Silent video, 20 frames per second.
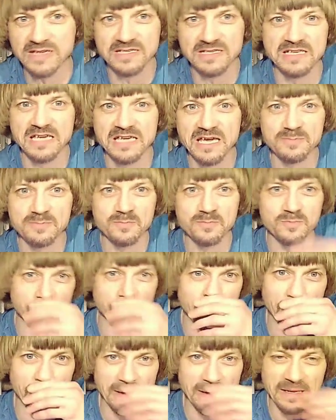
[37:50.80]
Just keep
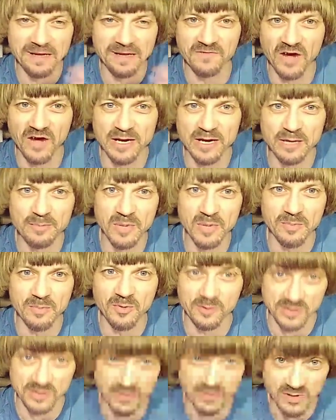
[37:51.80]
Uh, inviting
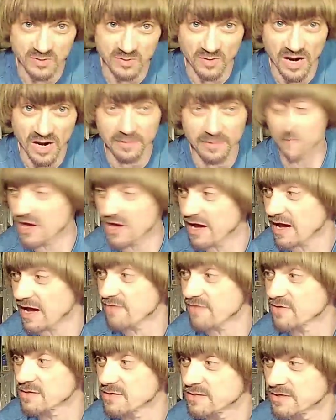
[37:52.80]
people, or subscribe if you
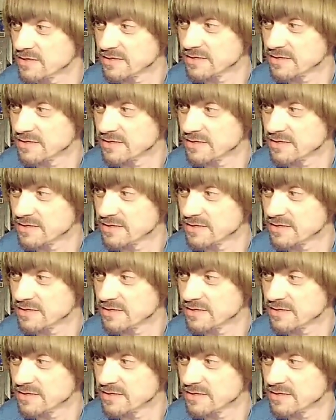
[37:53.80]
haven't.